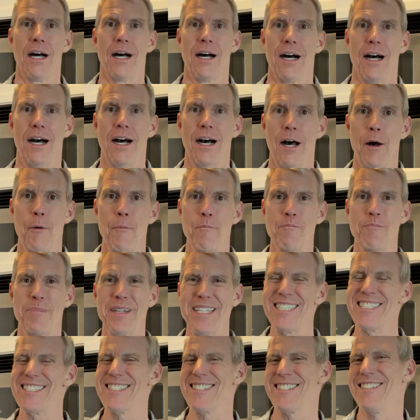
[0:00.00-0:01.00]
But
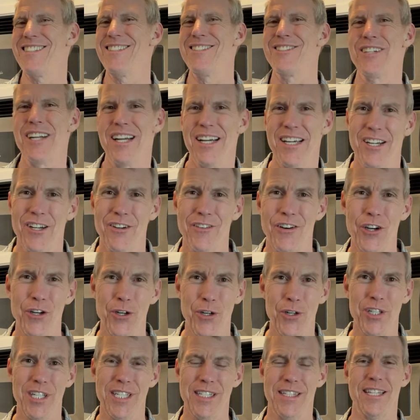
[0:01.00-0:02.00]
it still kind of
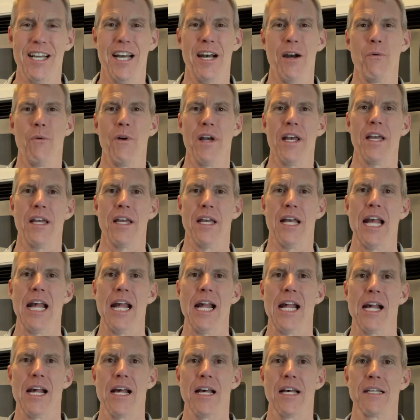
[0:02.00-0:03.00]
hurt it that way,
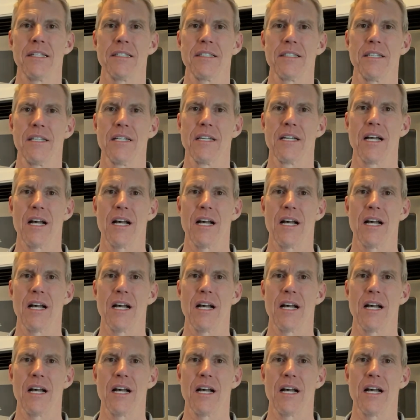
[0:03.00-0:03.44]
and